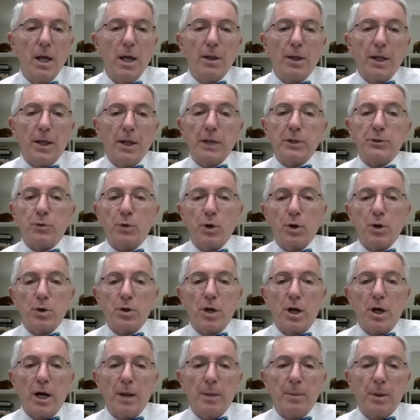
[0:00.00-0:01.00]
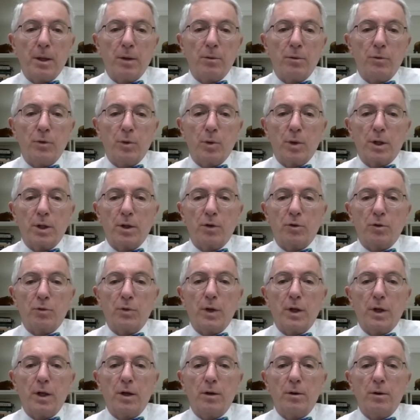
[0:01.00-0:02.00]
Thanks for your time in viewing this
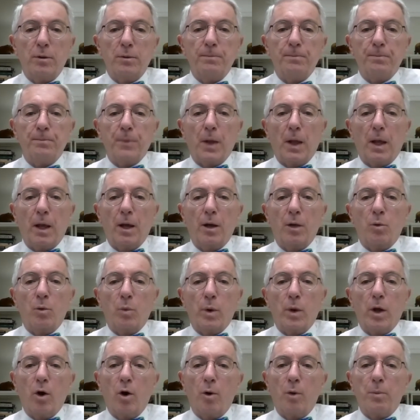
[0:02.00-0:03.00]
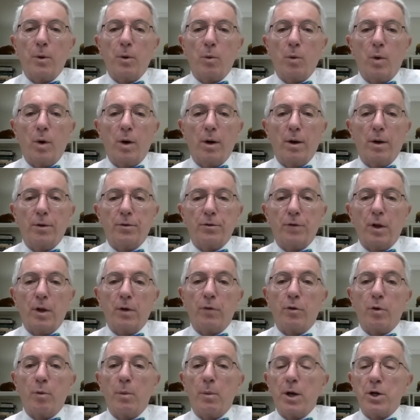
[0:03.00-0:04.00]
video, and we hope it was
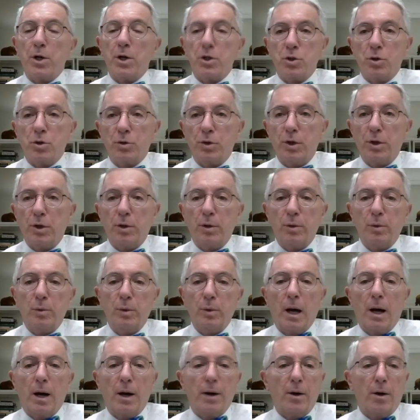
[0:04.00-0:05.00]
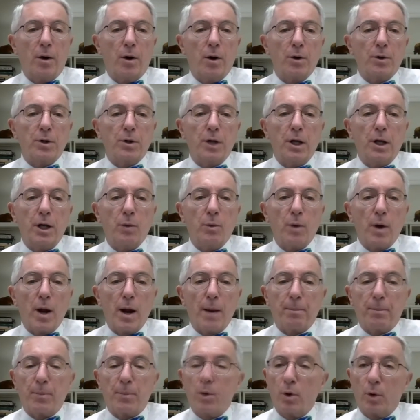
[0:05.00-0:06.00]
informational to you on our
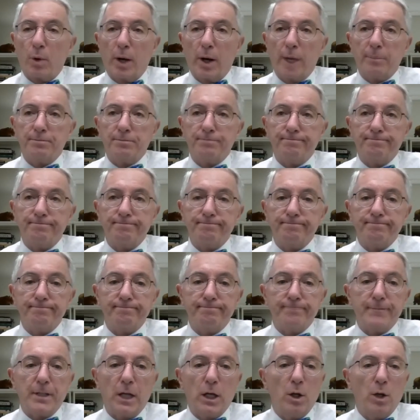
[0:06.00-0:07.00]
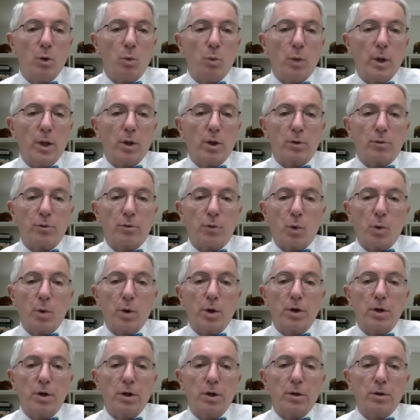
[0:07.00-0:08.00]
TDRAAP program. We look
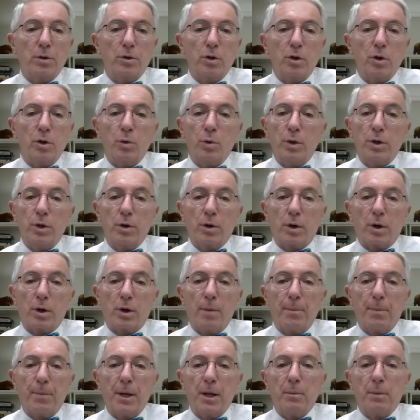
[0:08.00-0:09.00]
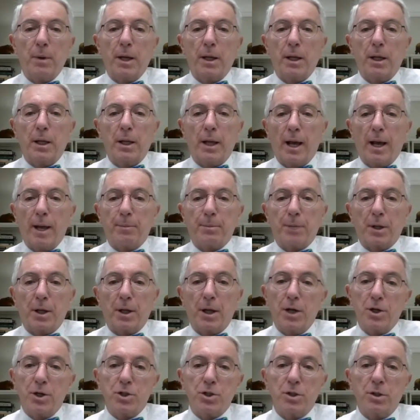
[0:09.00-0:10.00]
forward to you and your company making
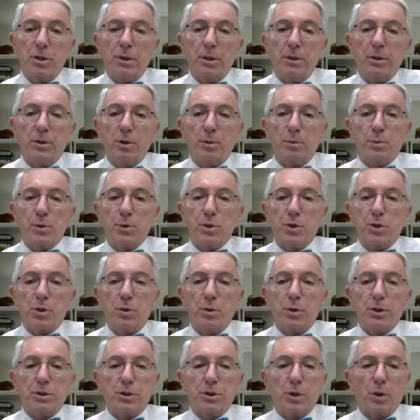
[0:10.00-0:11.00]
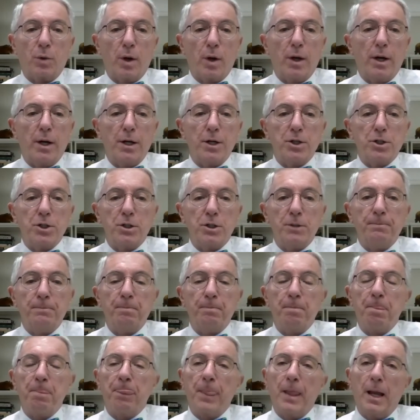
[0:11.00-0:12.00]
application to pursue this accreditation
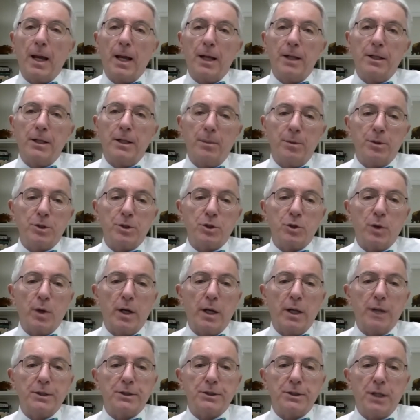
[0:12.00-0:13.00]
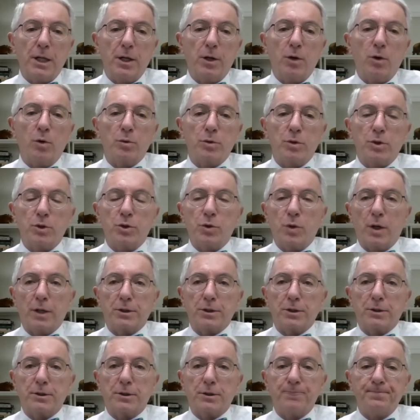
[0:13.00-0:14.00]
and demonstrating stakeholder
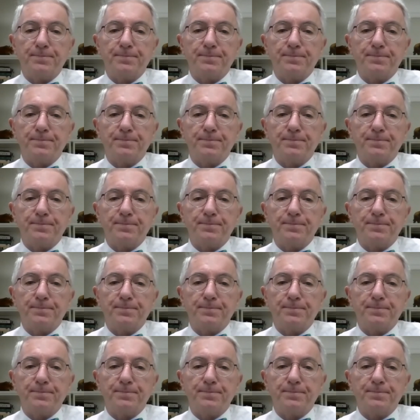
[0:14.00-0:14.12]
trust.